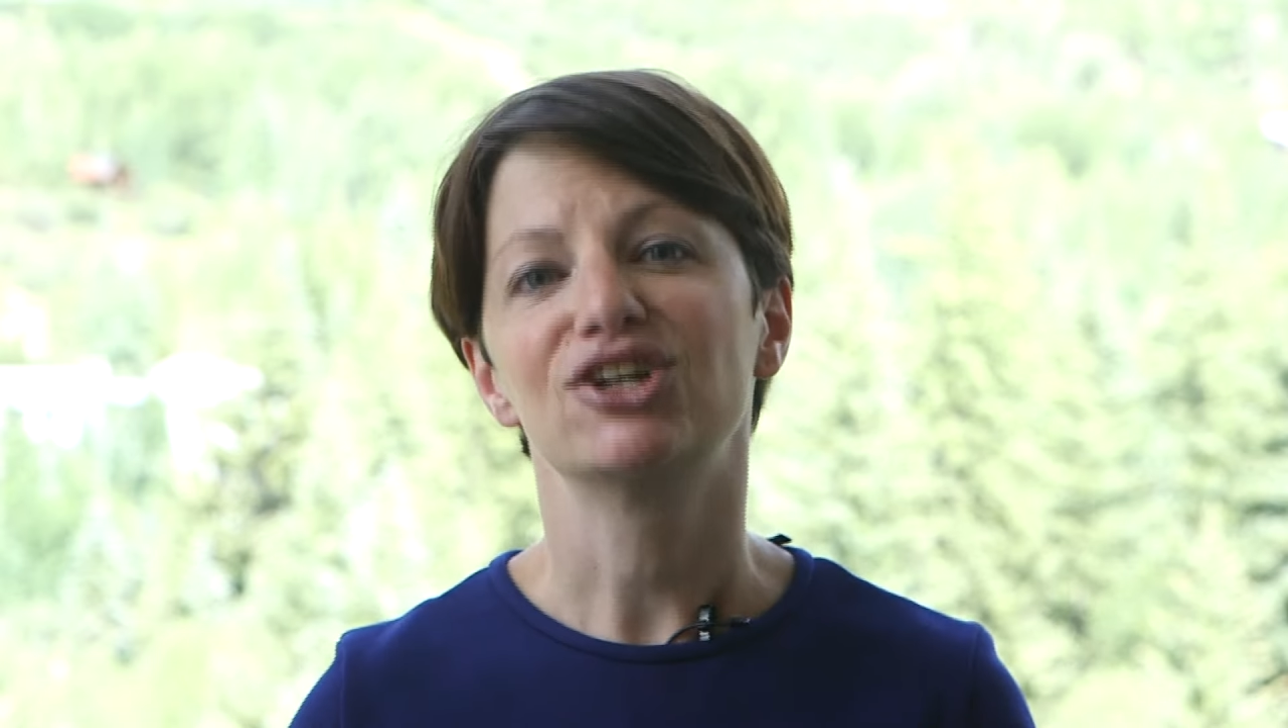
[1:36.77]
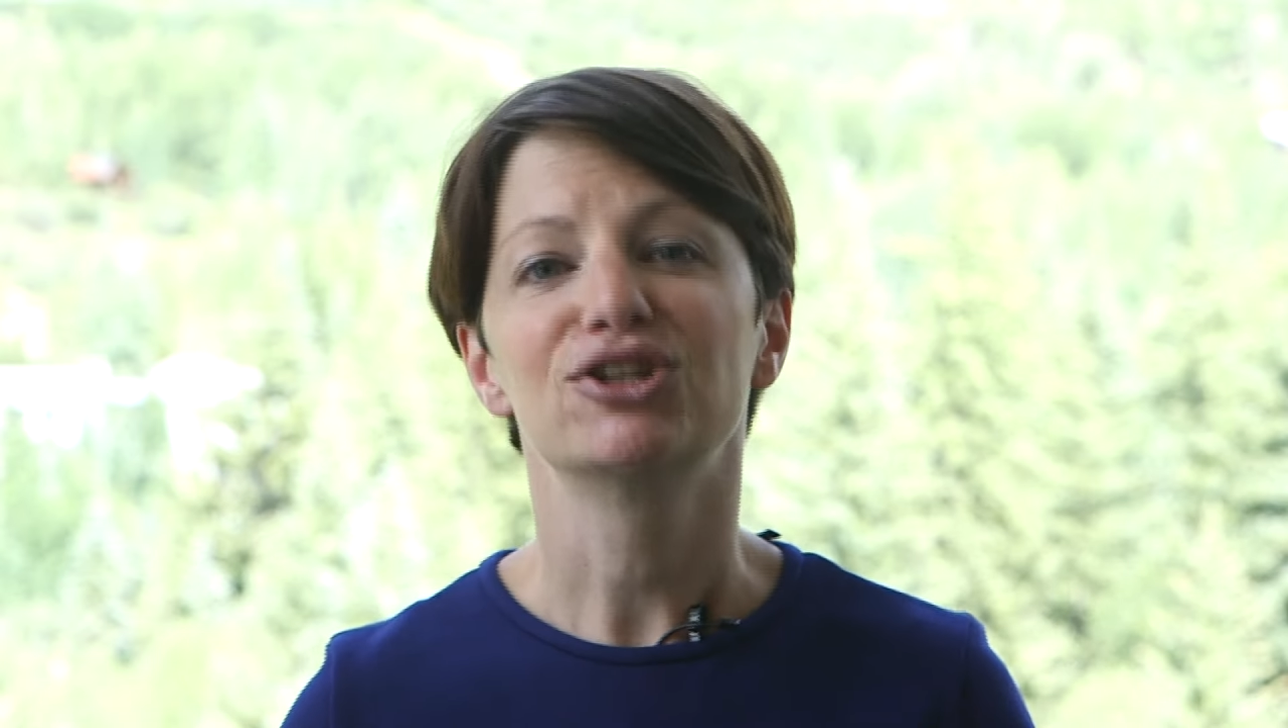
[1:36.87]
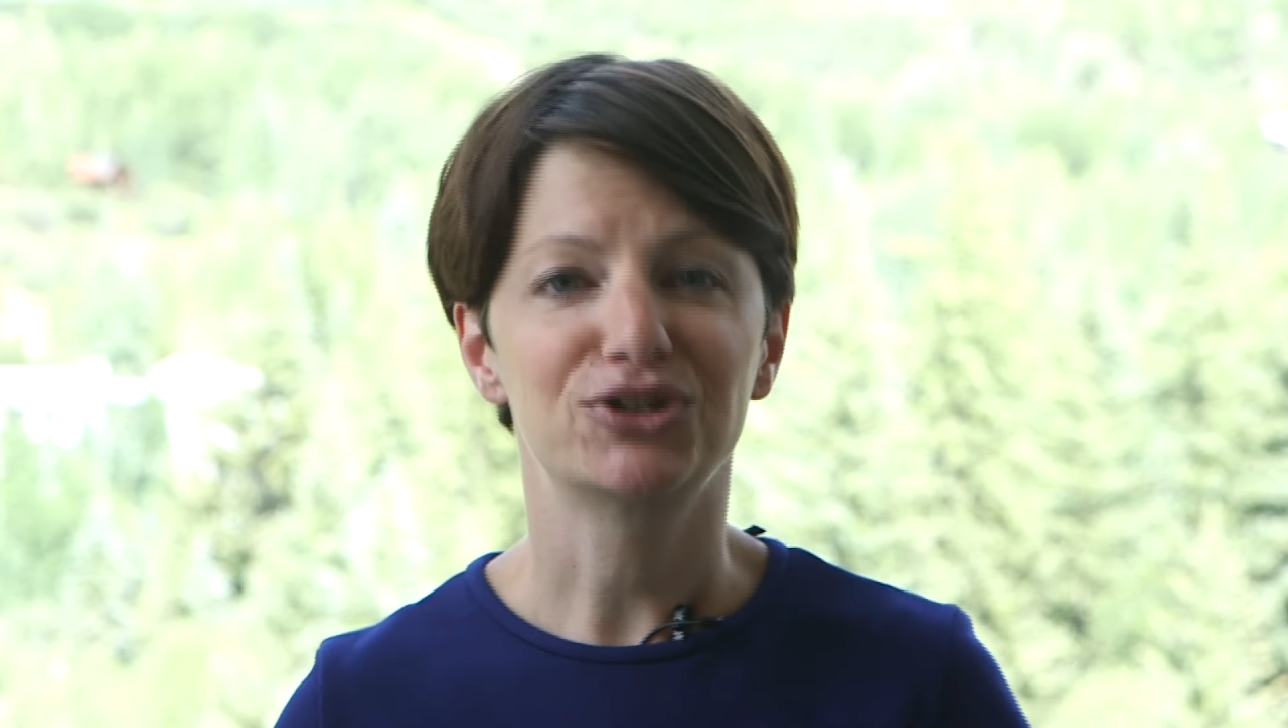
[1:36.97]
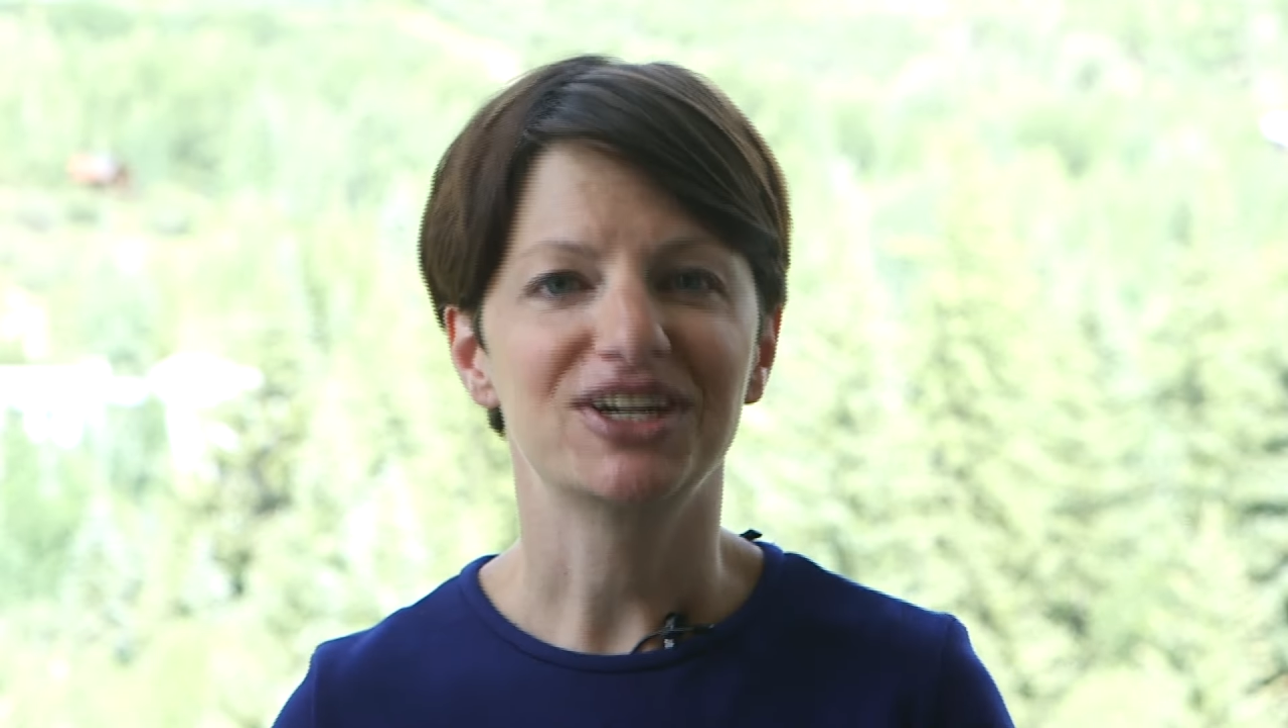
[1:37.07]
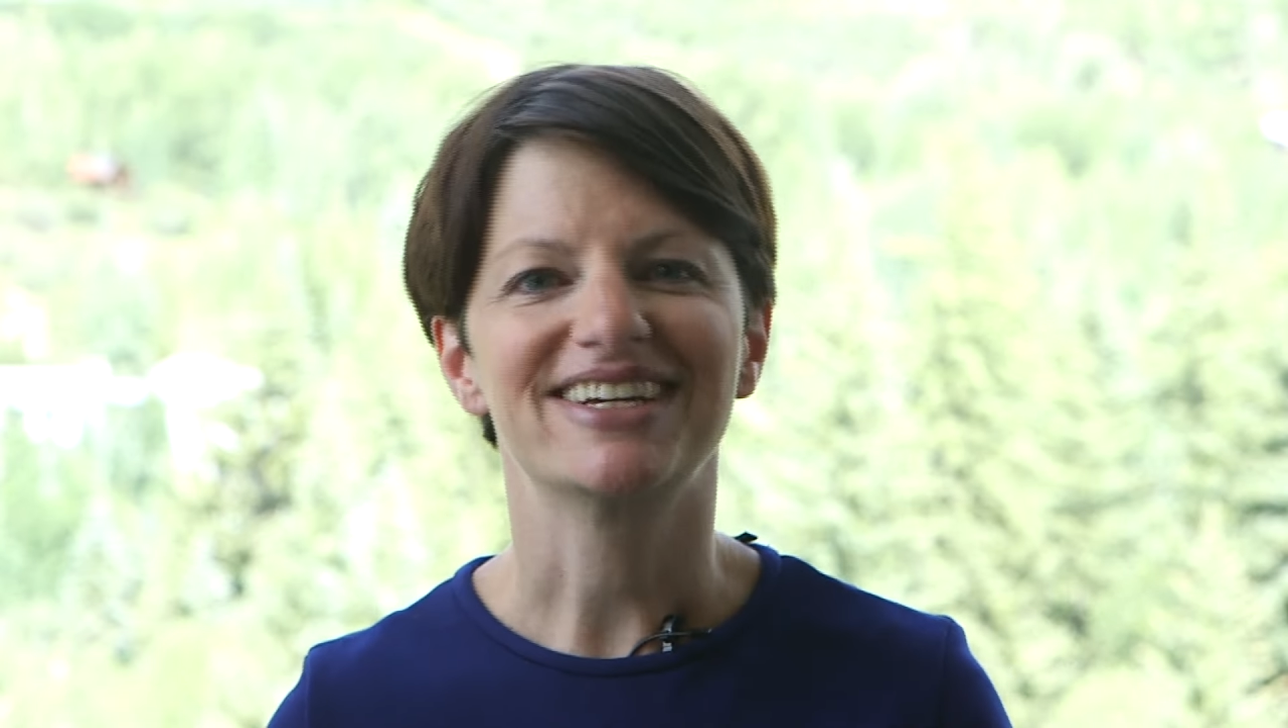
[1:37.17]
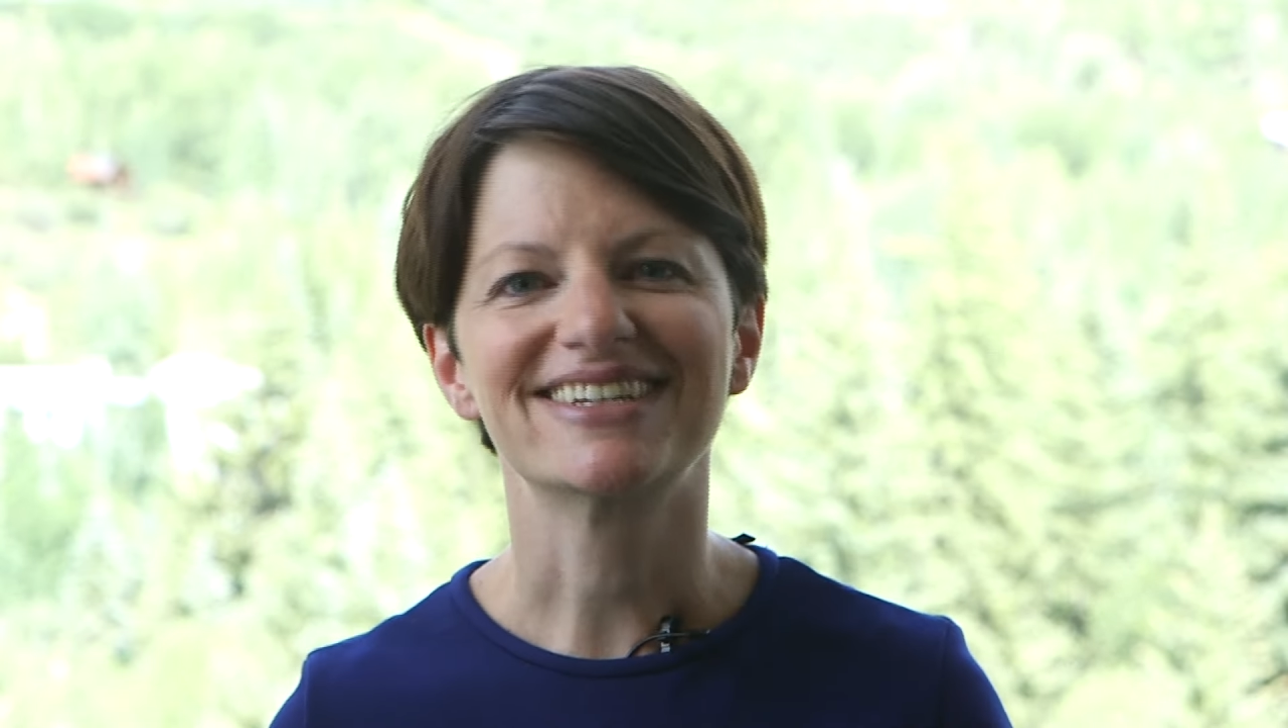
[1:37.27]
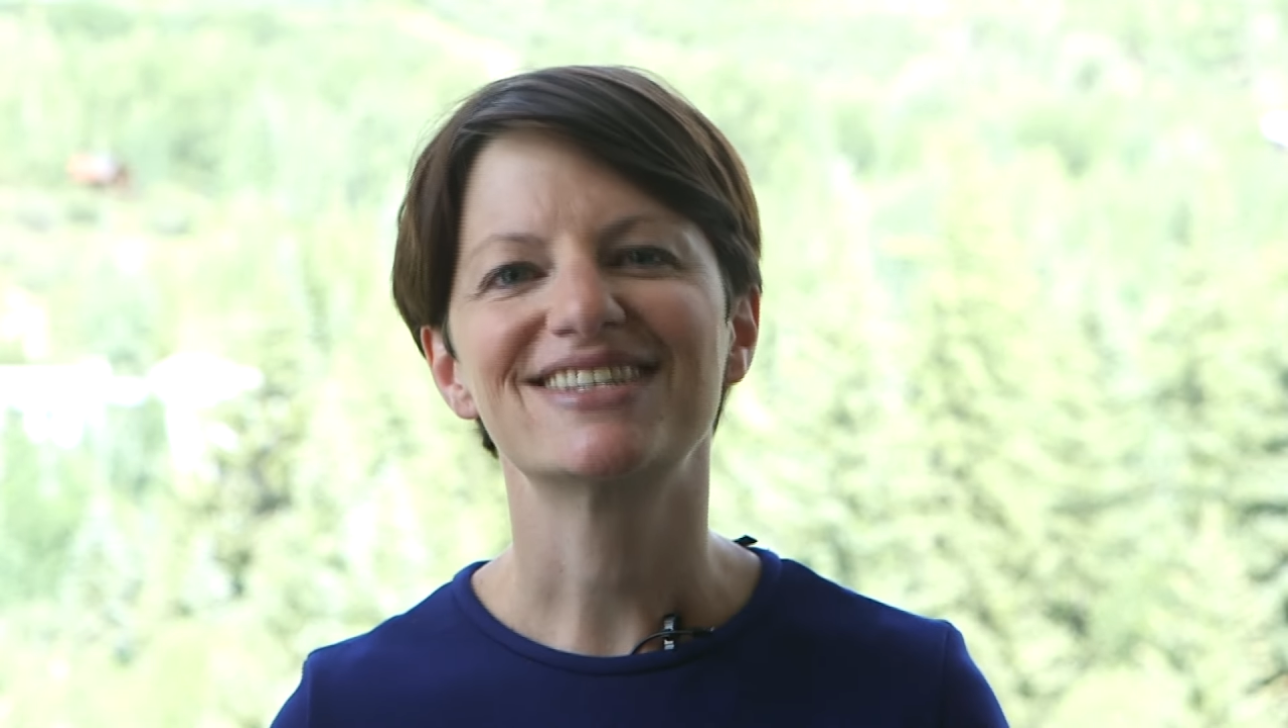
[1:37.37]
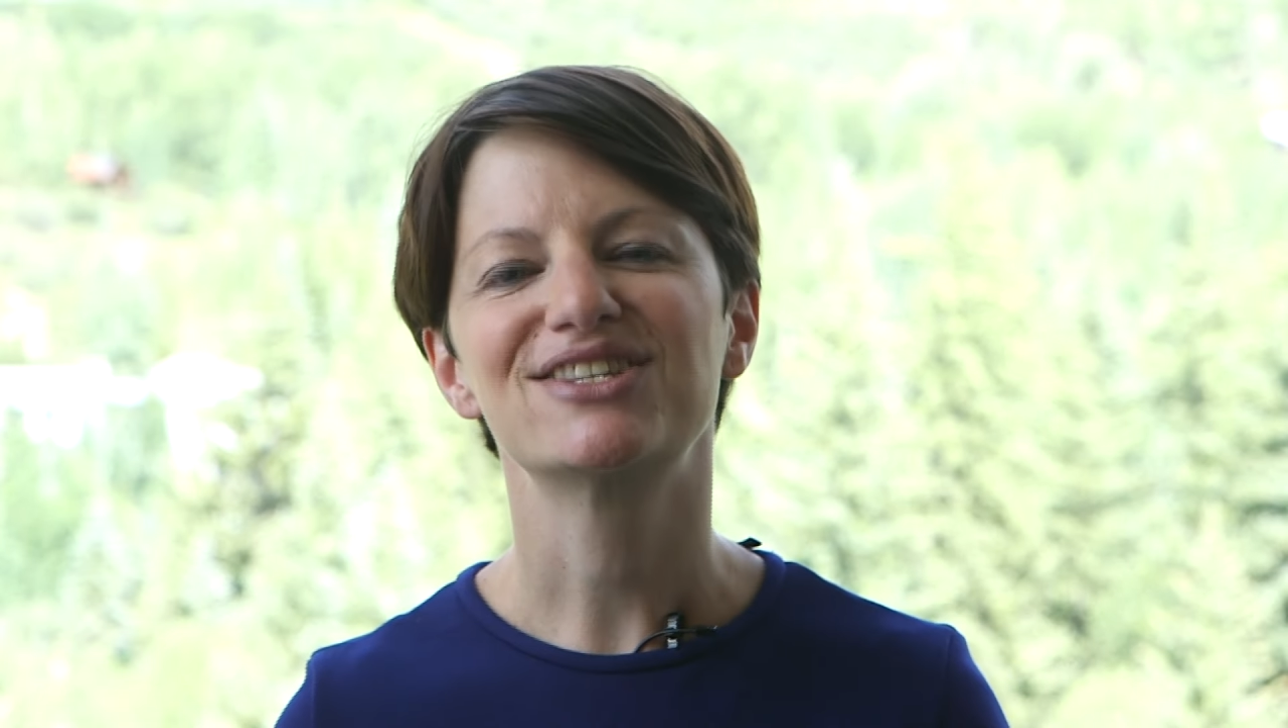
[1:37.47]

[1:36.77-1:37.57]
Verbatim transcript: on learning.